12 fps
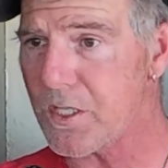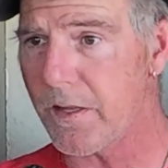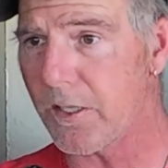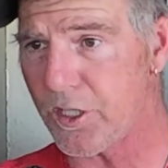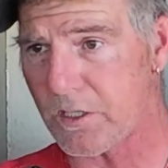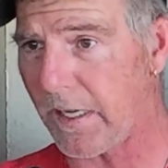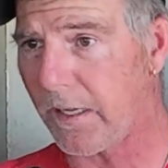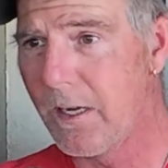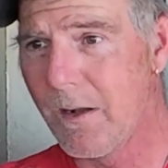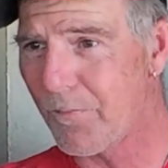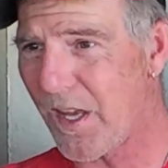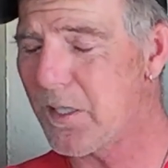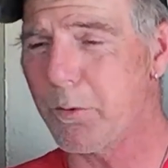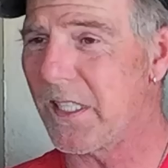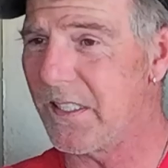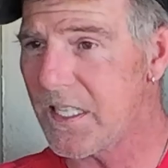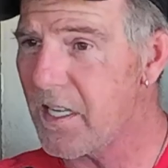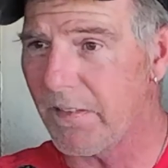And they're just they just want the
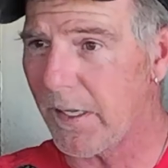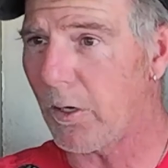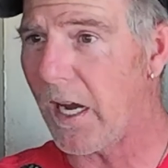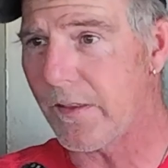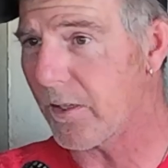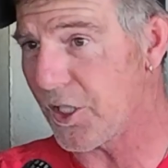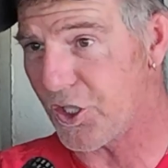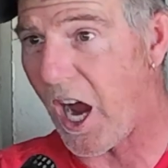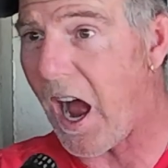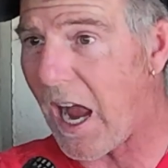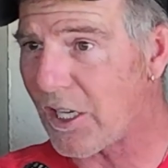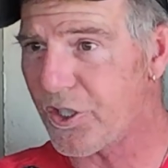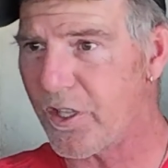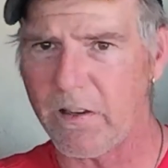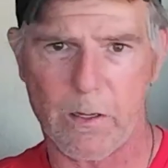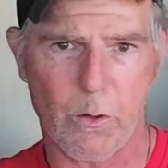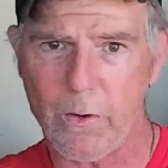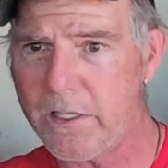Disneyland ride. They're in Josh. And they're
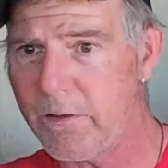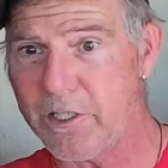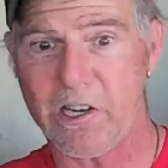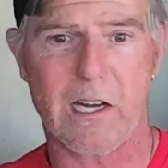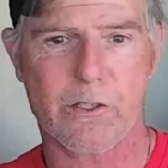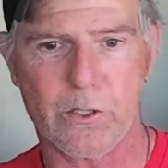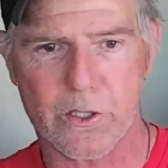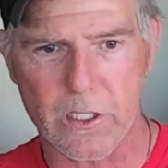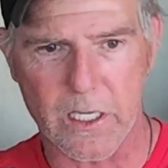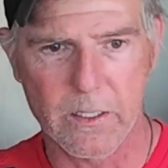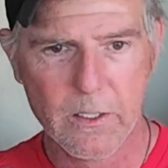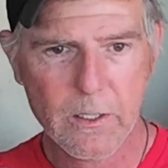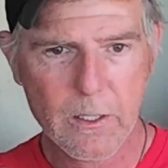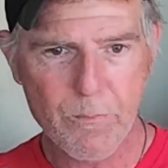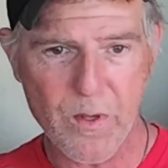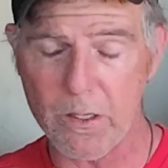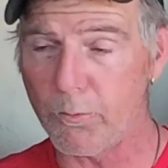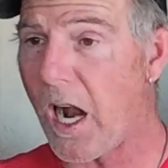like, what do I do in Joshua Tree?
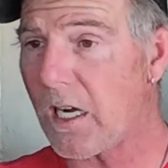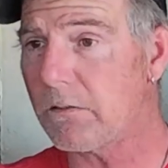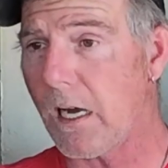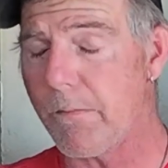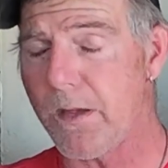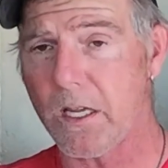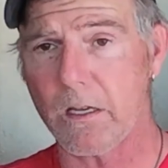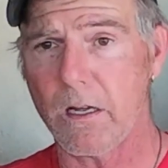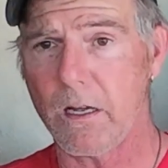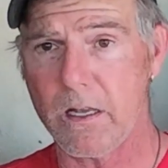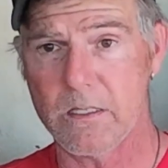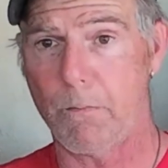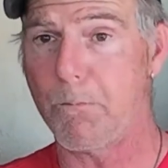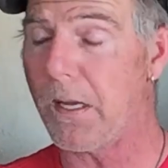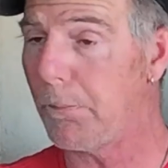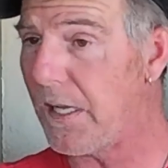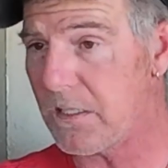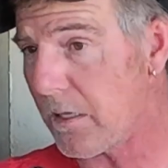And rock climbing is a
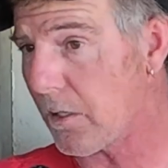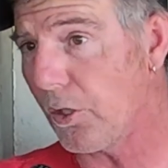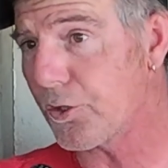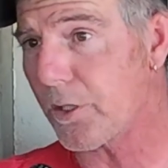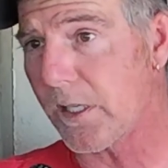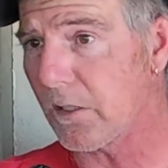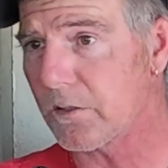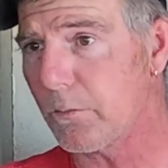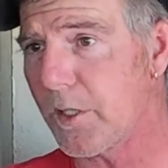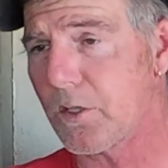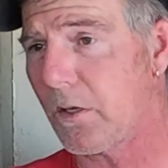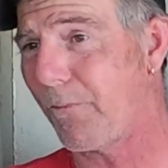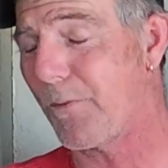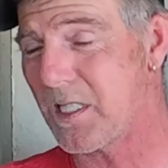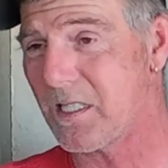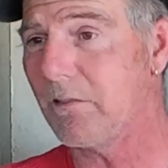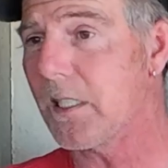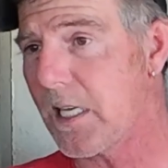big piece of the culture here. So we sort of
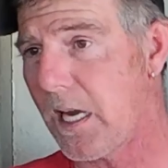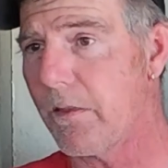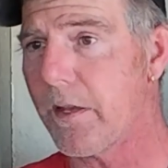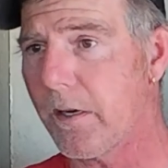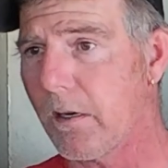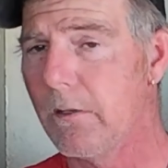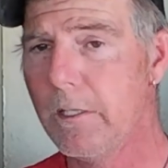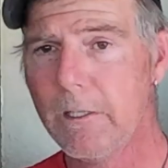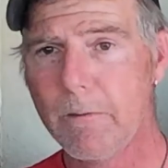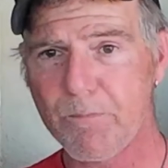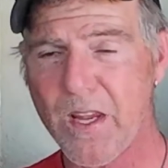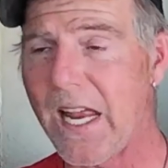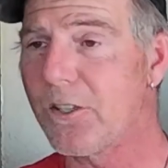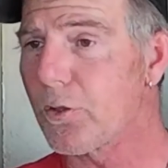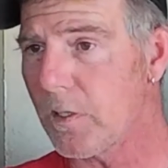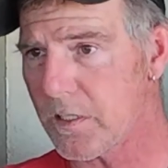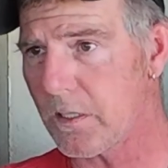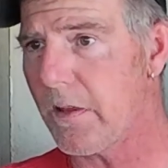facilitate their
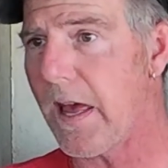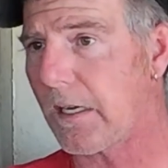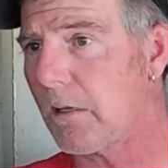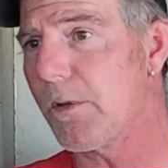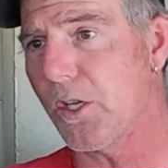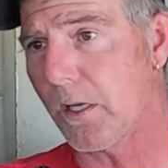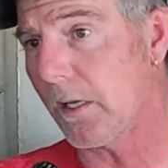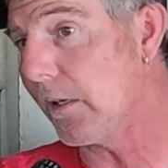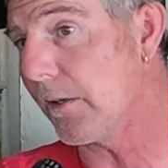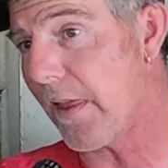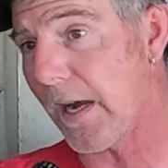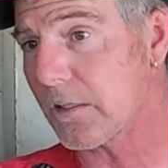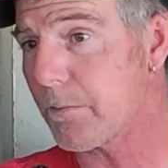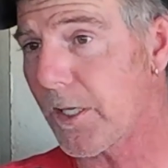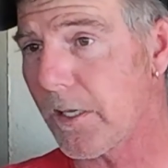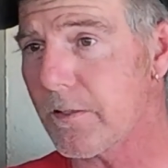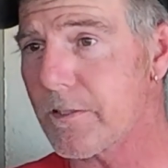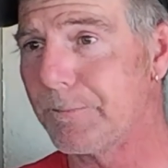entrance into that community and into that
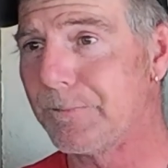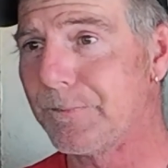experience.